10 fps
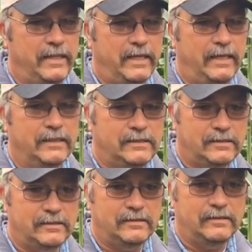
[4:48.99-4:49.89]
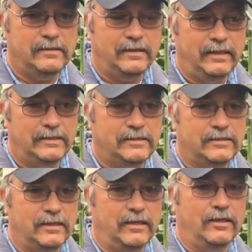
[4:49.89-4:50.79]
think it's
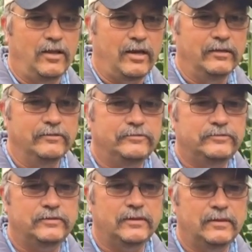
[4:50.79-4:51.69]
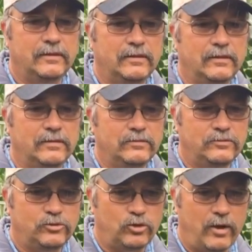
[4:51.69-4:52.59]
a lot of
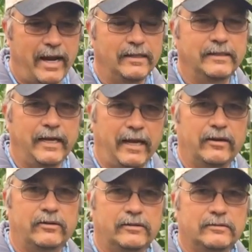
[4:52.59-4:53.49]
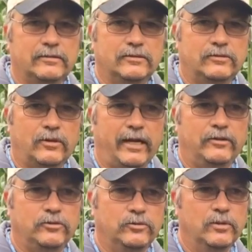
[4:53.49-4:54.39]
trial and error to try
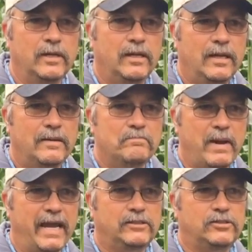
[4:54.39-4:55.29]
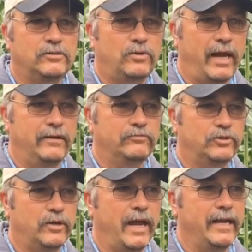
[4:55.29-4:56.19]
to match the right
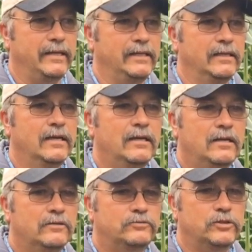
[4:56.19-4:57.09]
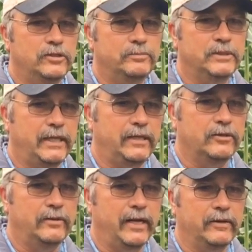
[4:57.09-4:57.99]
variety for your
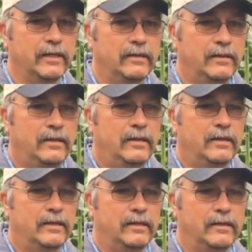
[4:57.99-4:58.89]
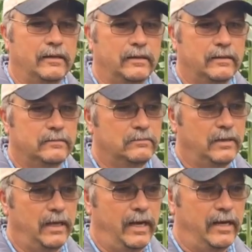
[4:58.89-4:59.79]
particular area.
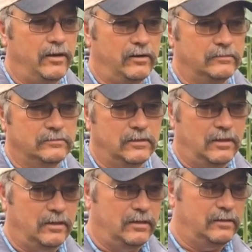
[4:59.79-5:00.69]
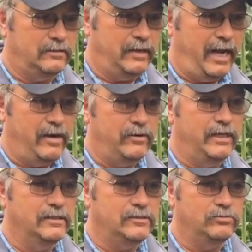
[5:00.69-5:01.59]
And our
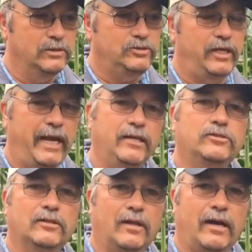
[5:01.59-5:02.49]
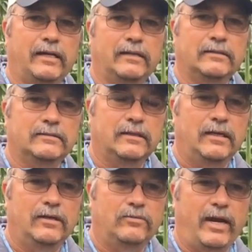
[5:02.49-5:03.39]
areas will change a lot
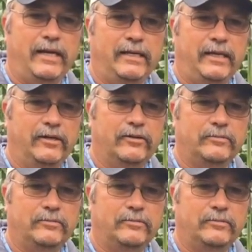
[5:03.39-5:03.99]
right in here,